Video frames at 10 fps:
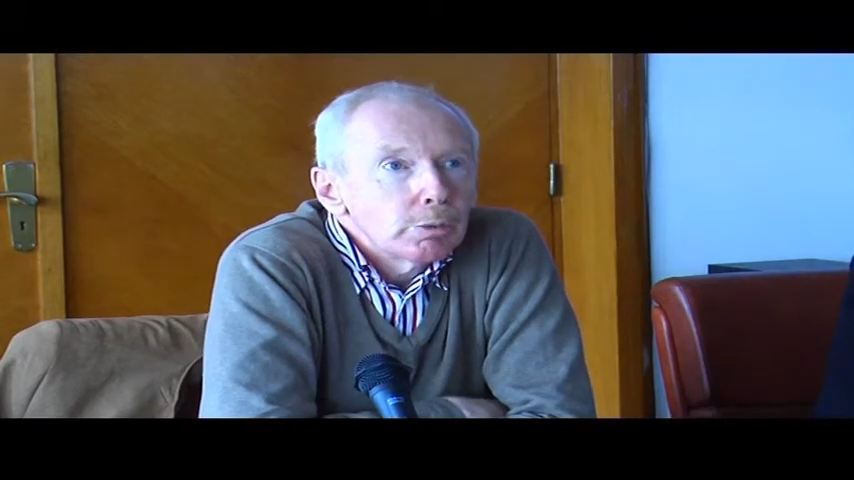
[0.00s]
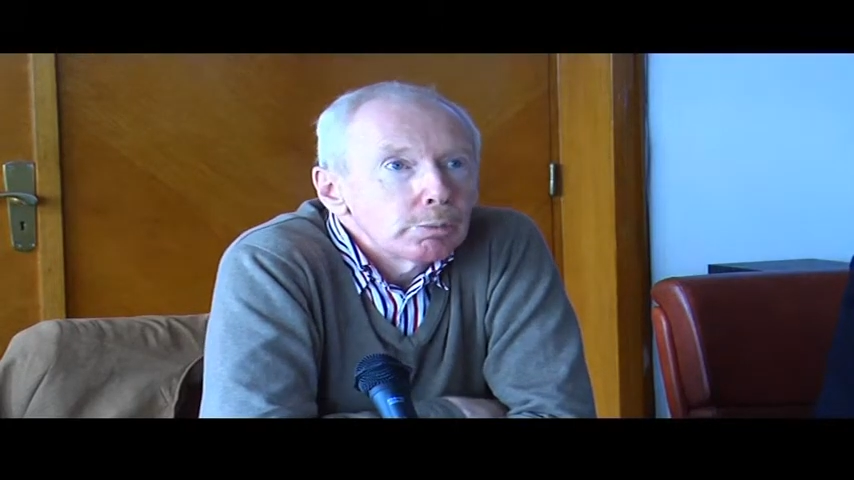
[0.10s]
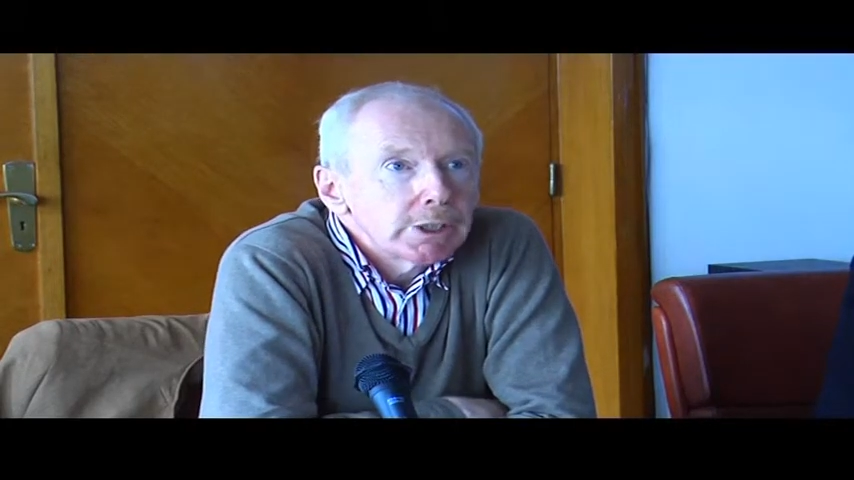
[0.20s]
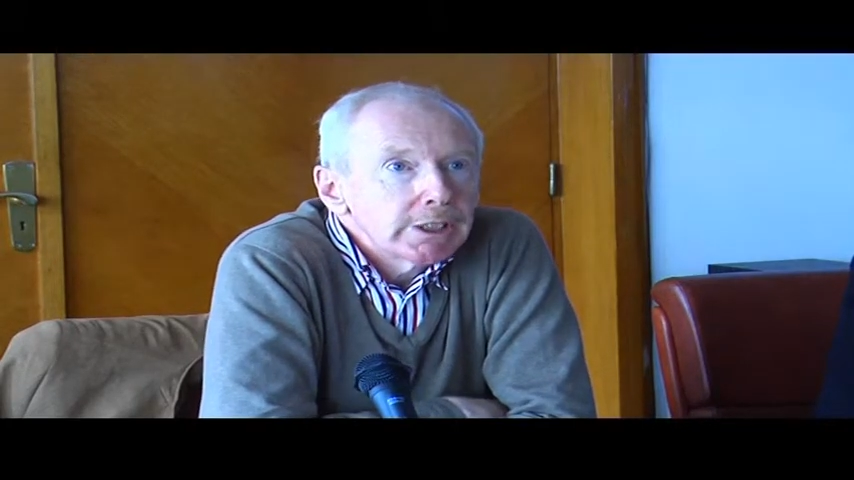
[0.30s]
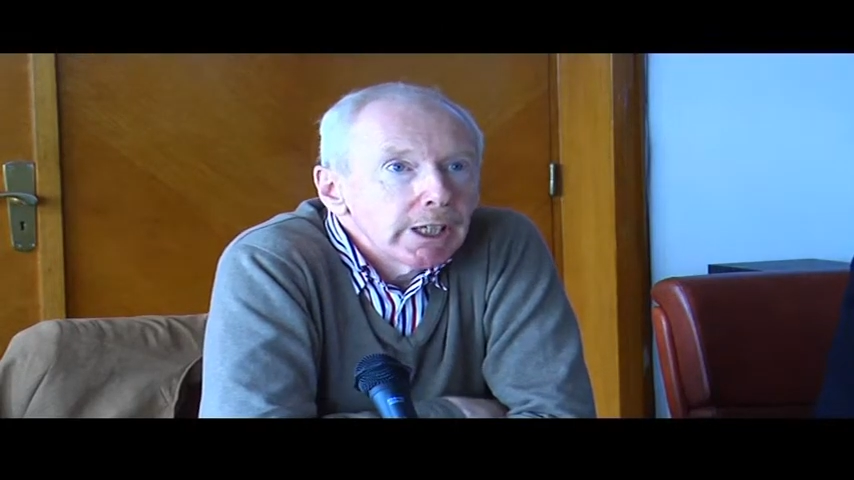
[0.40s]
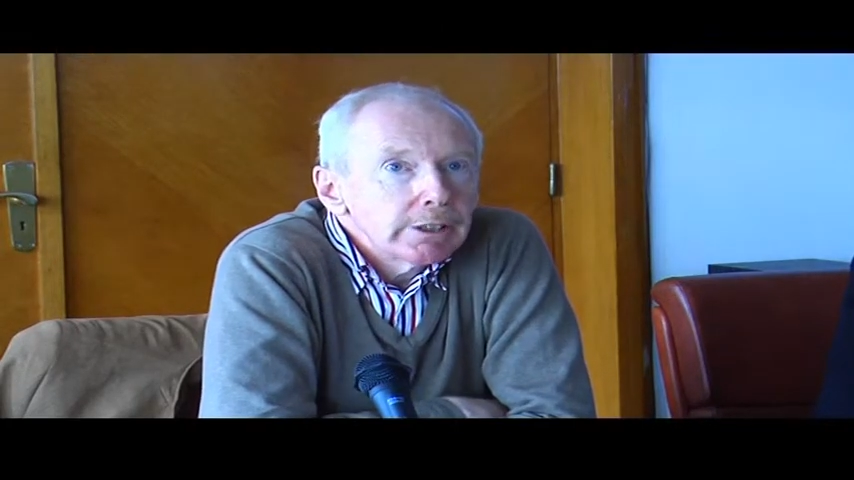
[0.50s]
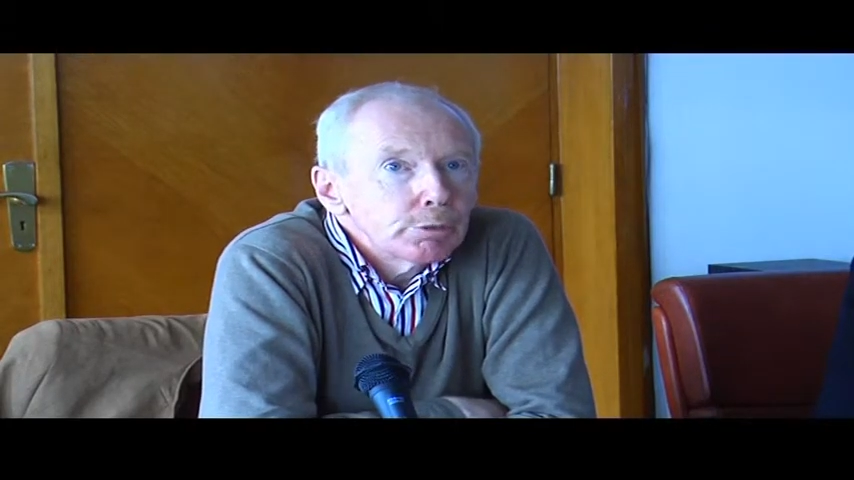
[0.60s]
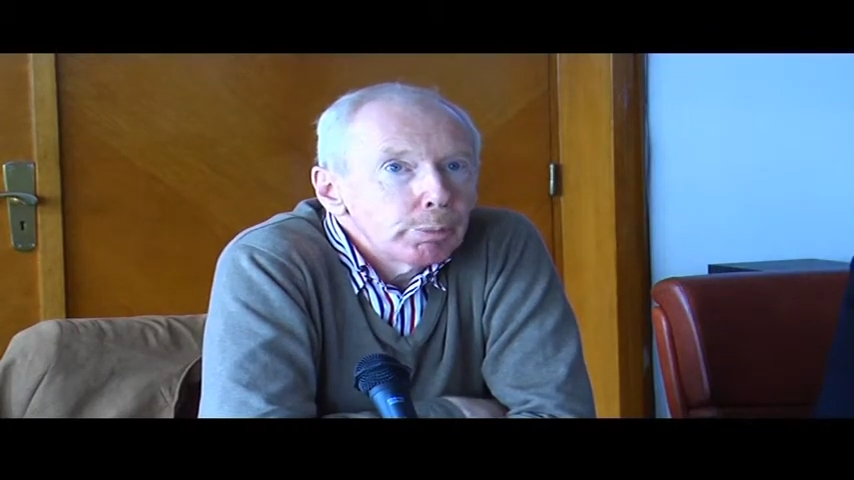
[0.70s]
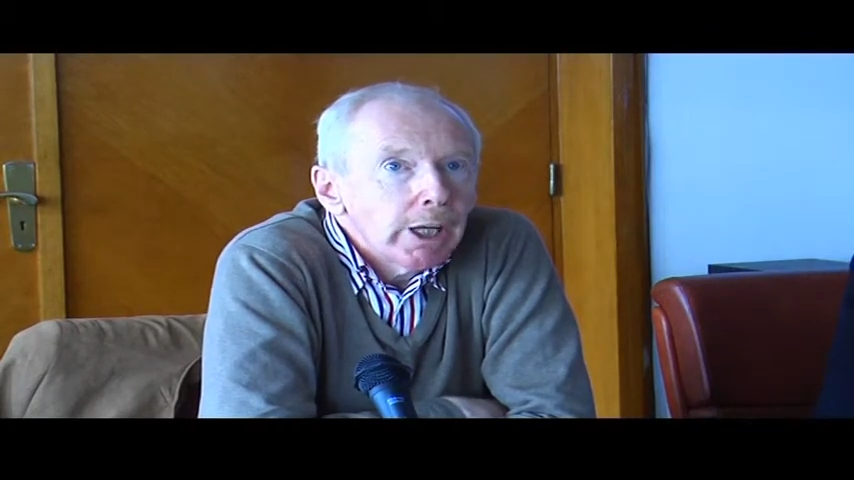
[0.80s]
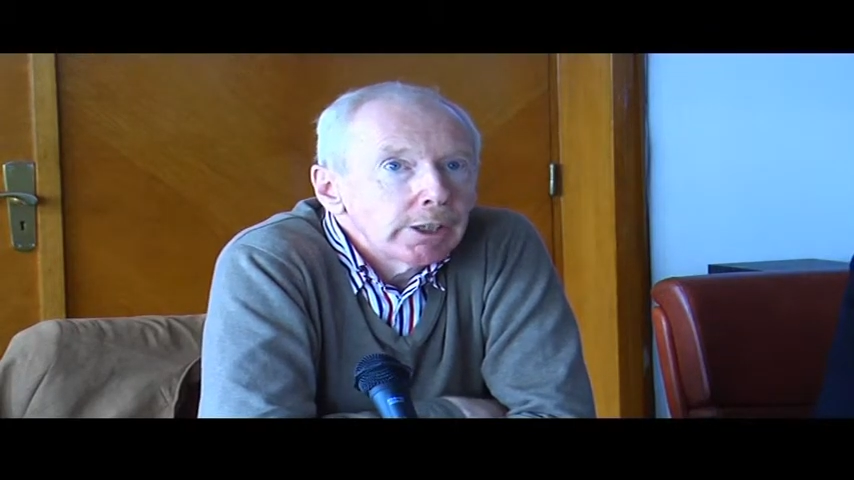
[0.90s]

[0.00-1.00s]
presented by